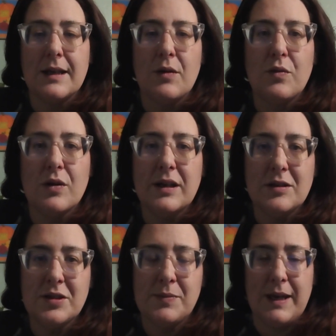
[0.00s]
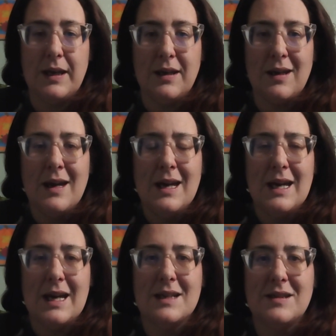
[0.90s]
Now, Warriors Peak
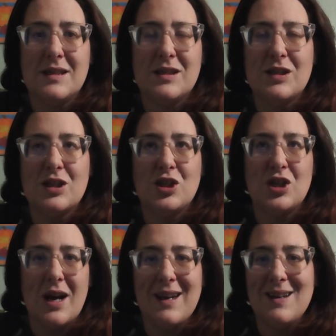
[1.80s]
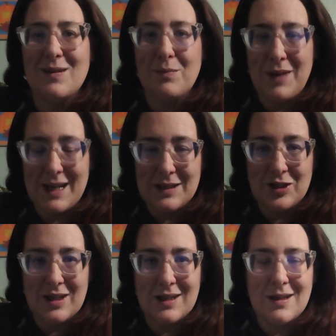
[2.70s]
is this giant
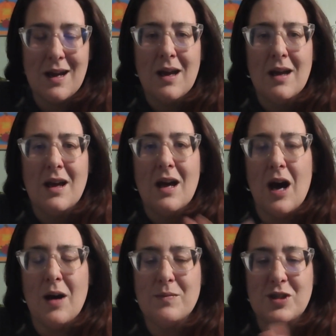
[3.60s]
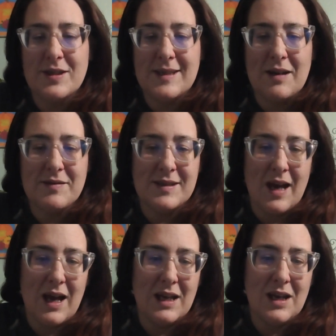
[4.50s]
mansion up just
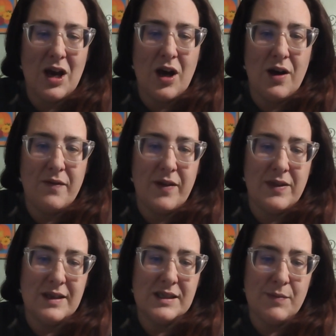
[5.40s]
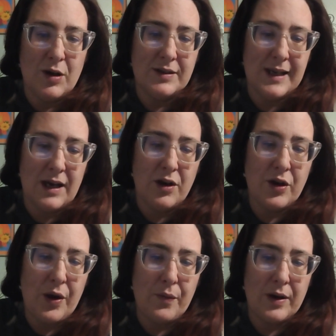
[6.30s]
outside of the small
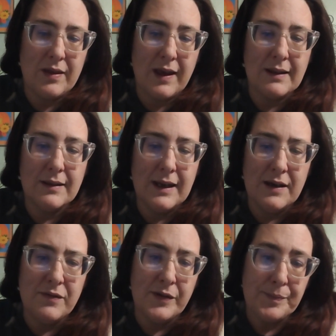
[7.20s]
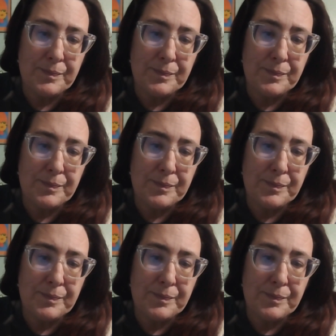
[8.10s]
town where they live.